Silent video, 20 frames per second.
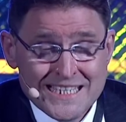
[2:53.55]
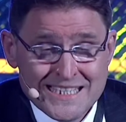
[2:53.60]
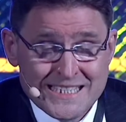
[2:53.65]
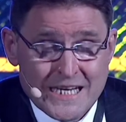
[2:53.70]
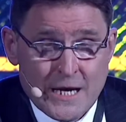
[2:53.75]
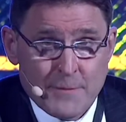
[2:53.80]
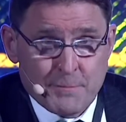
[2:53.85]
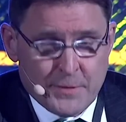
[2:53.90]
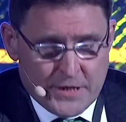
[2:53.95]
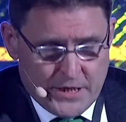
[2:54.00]

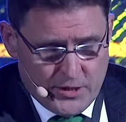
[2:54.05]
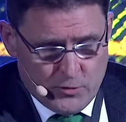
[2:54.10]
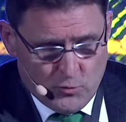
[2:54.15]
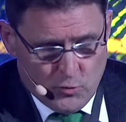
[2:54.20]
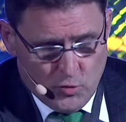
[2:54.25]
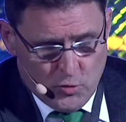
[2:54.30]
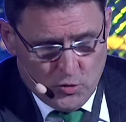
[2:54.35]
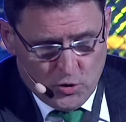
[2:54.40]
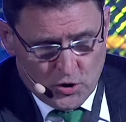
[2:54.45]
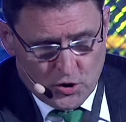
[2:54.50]
Deputy
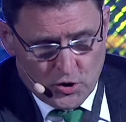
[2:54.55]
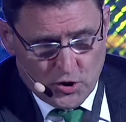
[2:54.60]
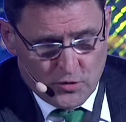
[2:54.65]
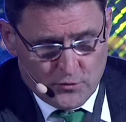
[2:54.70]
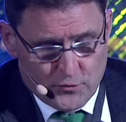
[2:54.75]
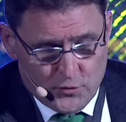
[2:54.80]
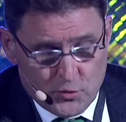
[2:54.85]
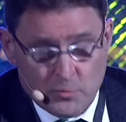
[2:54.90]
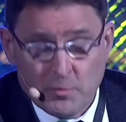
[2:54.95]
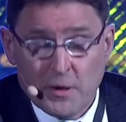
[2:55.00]
Ruler
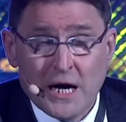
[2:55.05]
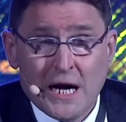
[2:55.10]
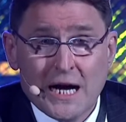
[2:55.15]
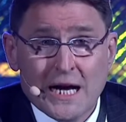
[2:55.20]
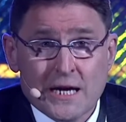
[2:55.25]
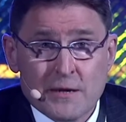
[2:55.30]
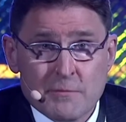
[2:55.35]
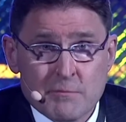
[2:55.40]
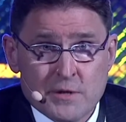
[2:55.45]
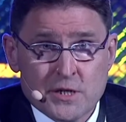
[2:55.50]
of
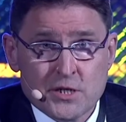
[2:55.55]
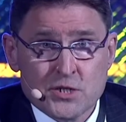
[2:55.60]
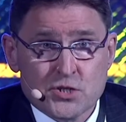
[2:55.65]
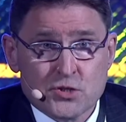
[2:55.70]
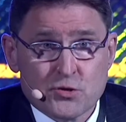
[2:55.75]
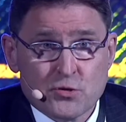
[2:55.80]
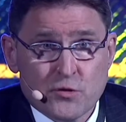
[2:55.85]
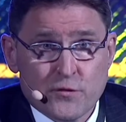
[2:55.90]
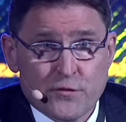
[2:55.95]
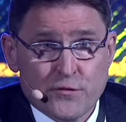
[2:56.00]
Dubai and
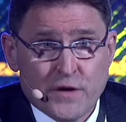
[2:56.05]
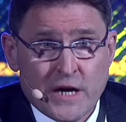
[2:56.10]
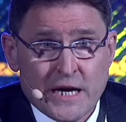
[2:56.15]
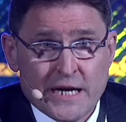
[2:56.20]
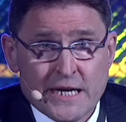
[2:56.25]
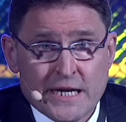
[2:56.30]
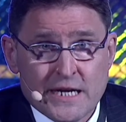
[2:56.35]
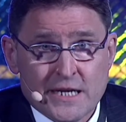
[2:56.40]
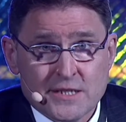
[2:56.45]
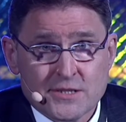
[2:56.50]
Minister of
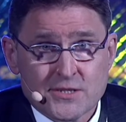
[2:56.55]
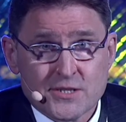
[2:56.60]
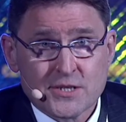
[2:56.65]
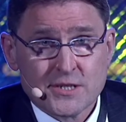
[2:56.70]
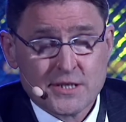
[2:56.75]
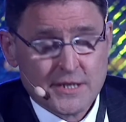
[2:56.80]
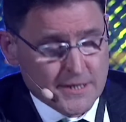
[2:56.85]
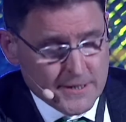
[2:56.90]
Finance.